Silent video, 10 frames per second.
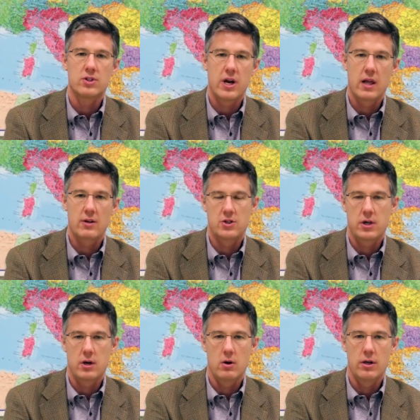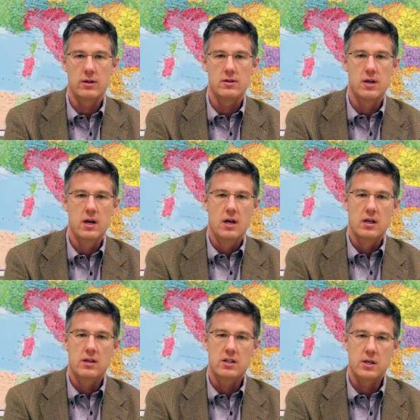challenging areas,
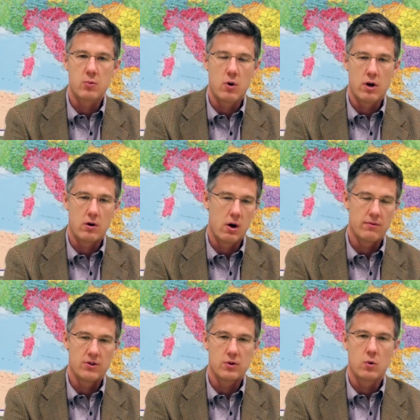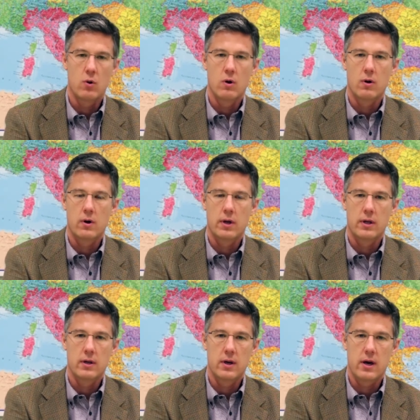deep water offshore
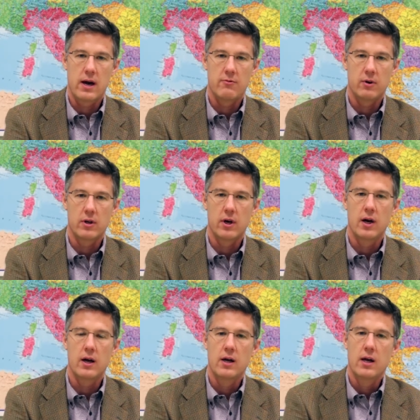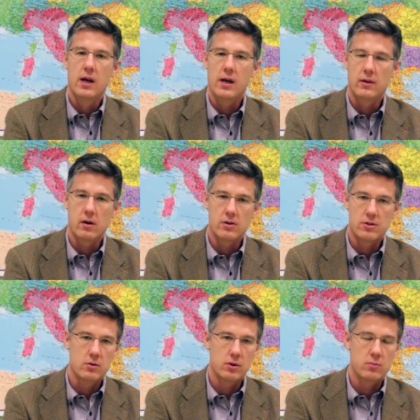Africa, and then
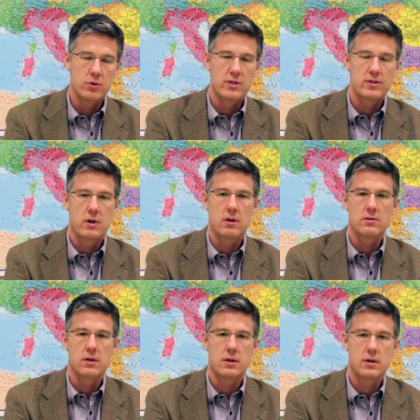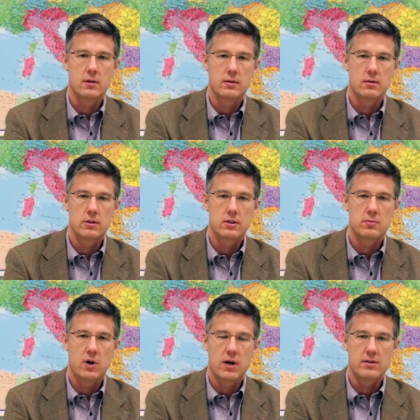also the pre-salt
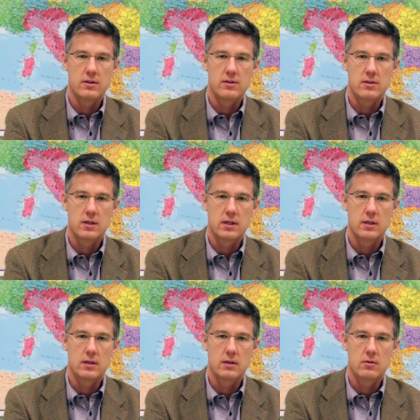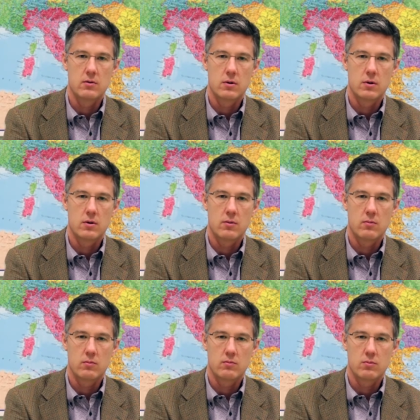deposits in
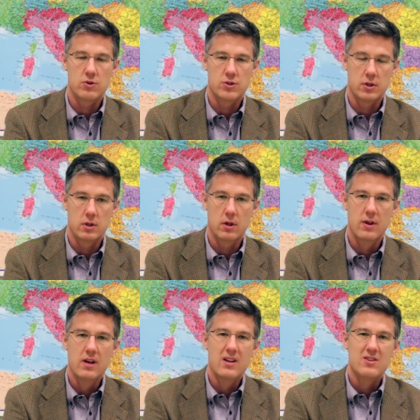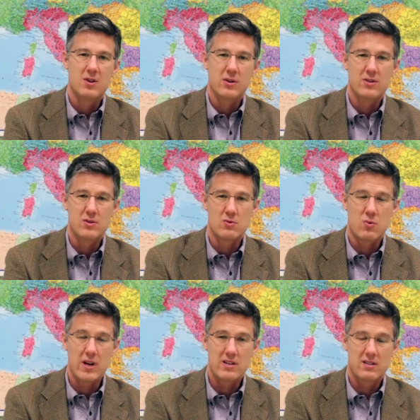Brazil. So this is
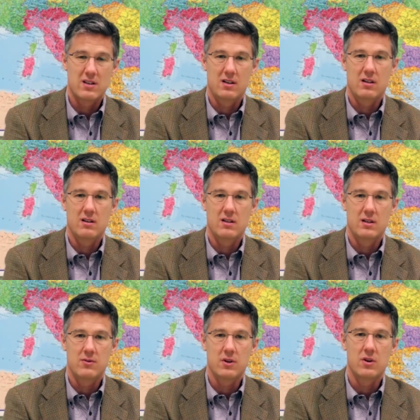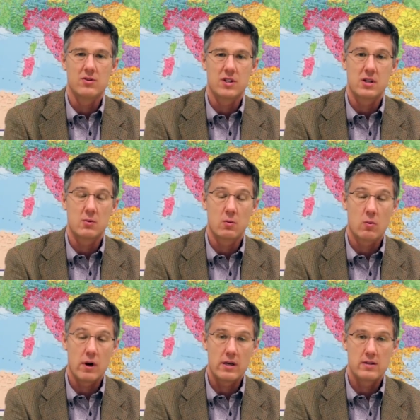raising the difficulty,
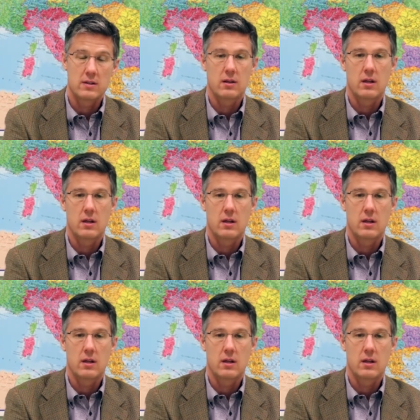raising